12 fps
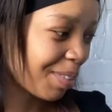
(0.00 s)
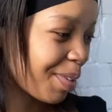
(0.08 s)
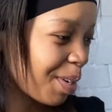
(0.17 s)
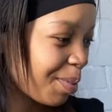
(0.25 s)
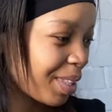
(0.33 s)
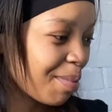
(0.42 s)
I'm
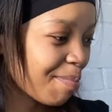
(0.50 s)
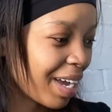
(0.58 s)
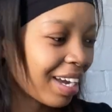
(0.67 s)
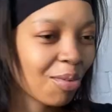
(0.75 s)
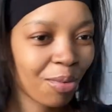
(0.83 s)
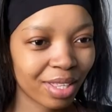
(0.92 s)
gonna put them
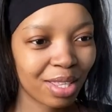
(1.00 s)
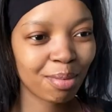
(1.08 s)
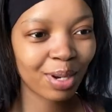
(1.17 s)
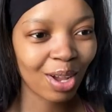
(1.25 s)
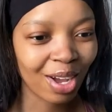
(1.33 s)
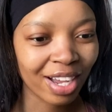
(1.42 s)
back where they
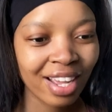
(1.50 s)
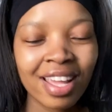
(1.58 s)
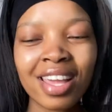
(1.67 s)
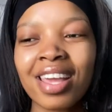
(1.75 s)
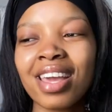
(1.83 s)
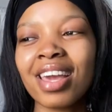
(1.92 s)
belong.
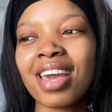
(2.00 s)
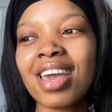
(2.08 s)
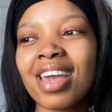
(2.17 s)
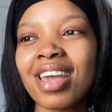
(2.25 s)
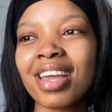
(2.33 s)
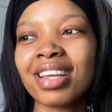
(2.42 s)

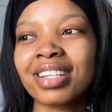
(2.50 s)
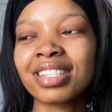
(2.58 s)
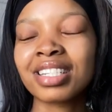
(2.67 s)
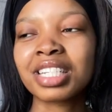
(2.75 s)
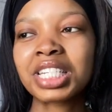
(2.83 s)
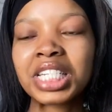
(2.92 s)

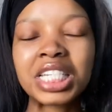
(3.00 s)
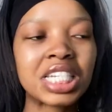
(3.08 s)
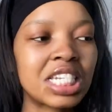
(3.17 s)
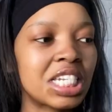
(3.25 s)
And